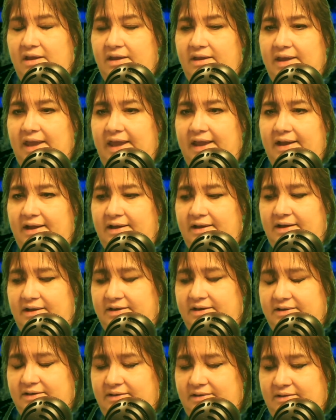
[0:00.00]

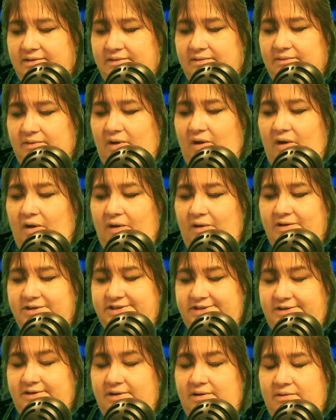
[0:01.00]
And
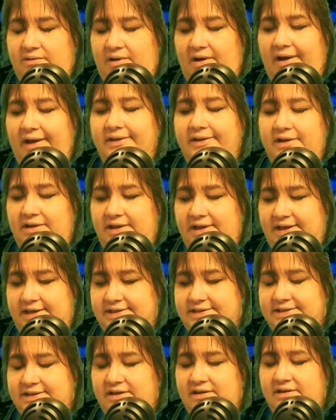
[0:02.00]
also on the
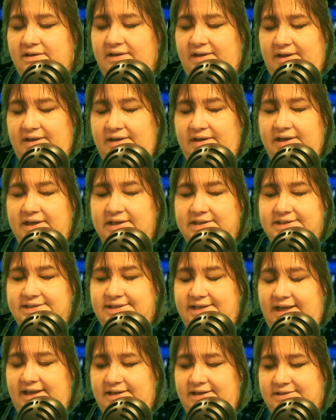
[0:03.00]
list, it
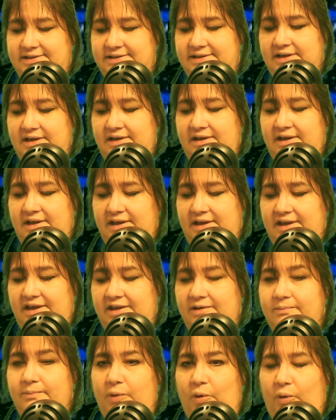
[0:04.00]
says
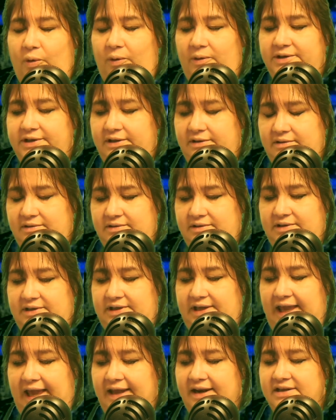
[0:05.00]
in bold,
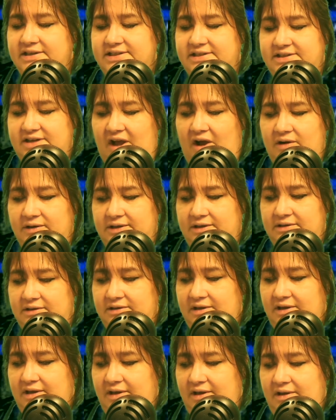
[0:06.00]
Gannon Stauch,
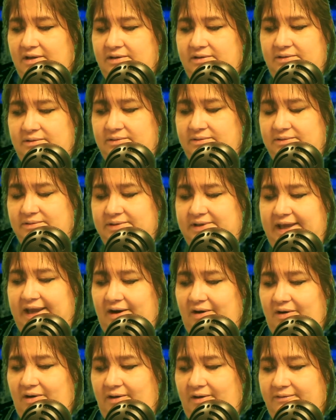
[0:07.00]

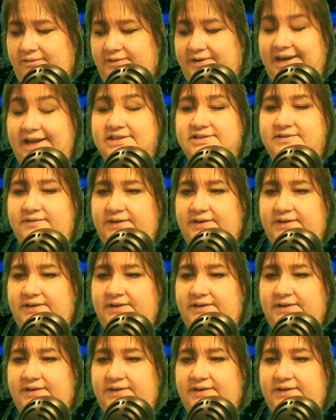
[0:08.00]
care of next of